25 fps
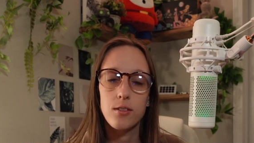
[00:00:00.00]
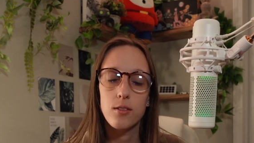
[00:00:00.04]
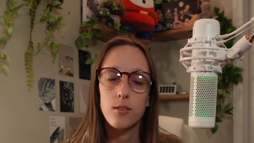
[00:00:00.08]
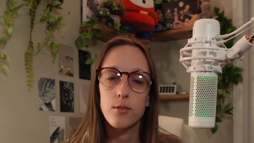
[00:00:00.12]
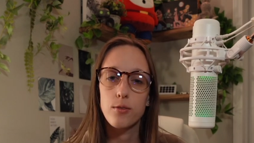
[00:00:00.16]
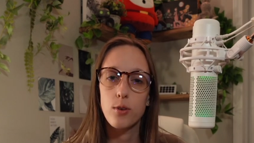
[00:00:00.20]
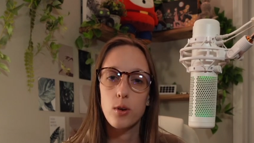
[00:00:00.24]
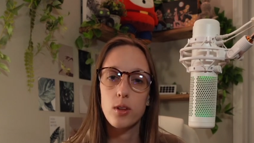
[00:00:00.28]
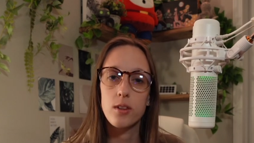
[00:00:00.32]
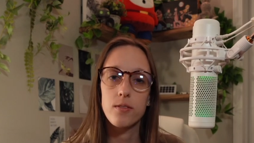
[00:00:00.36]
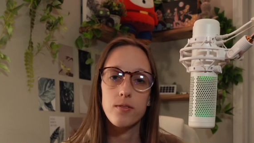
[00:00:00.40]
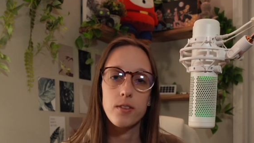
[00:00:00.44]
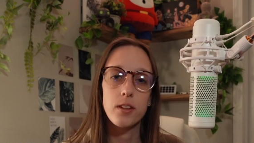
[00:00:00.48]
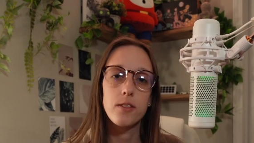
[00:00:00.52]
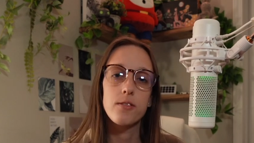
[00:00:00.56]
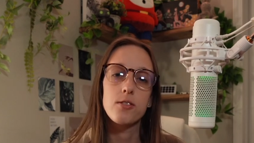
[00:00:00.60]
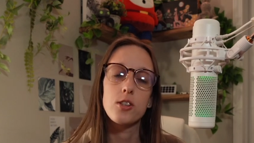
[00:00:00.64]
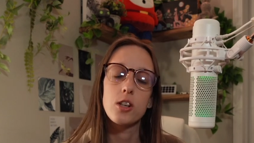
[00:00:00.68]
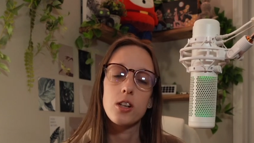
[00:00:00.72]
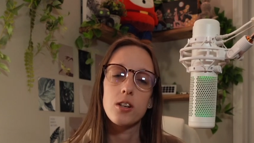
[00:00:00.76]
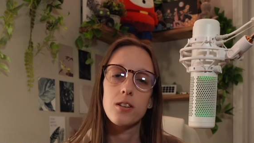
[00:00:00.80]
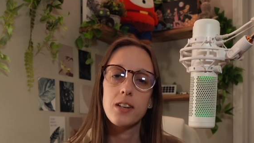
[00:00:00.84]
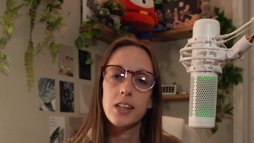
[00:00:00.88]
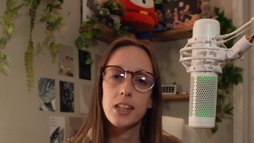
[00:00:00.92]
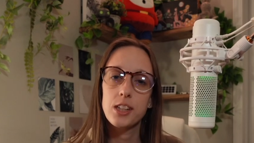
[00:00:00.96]
for the 5th
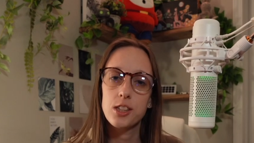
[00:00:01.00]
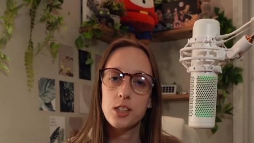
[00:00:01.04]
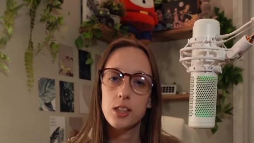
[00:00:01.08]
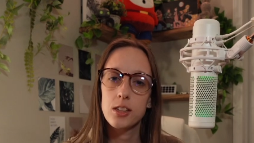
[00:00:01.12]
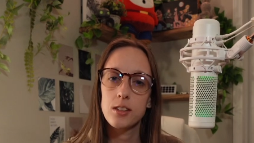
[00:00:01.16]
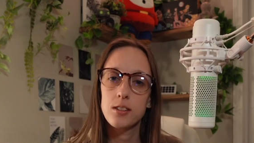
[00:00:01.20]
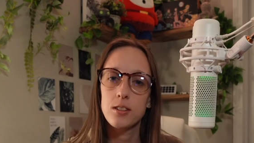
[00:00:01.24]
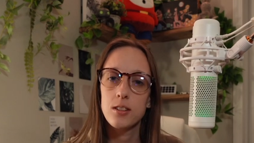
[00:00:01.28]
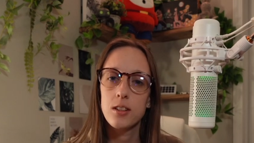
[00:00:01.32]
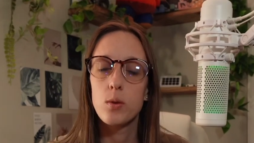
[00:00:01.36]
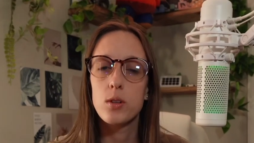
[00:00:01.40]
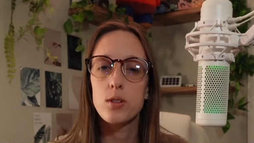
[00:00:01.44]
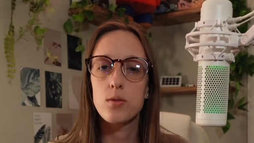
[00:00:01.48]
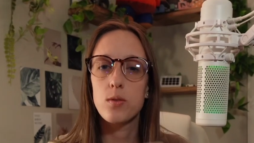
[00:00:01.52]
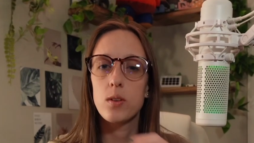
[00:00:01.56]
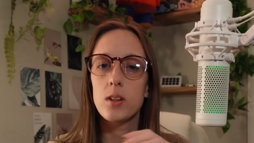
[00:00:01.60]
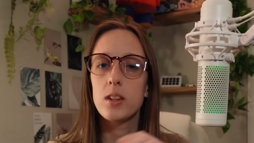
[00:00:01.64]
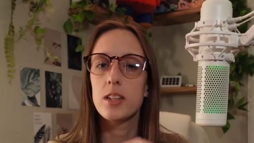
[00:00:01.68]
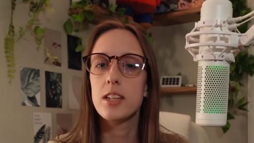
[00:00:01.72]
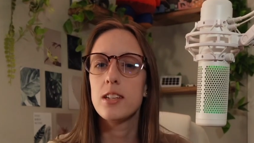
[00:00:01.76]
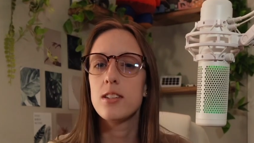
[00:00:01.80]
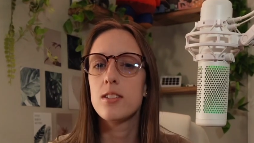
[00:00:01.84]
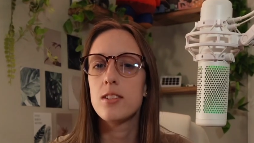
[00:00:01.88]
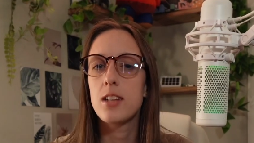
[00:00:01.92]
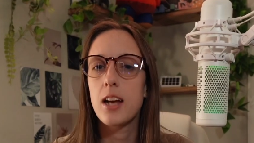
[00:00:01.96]
generation, was
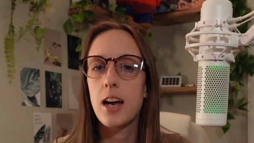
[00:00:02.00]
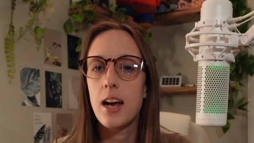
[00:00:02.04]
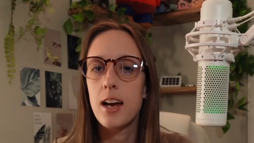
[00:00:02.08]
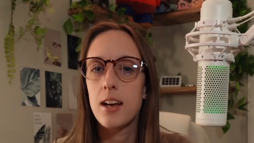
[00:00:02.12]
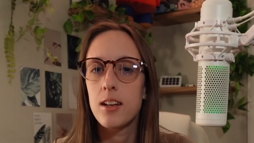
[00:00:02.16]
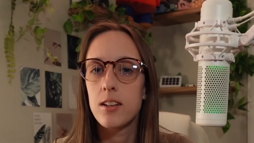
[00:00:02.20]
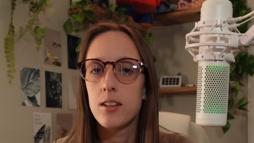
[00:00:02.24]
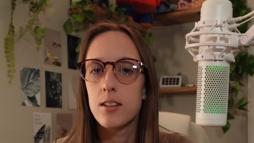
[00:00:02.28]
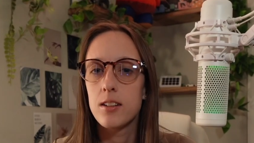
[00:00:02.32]
released at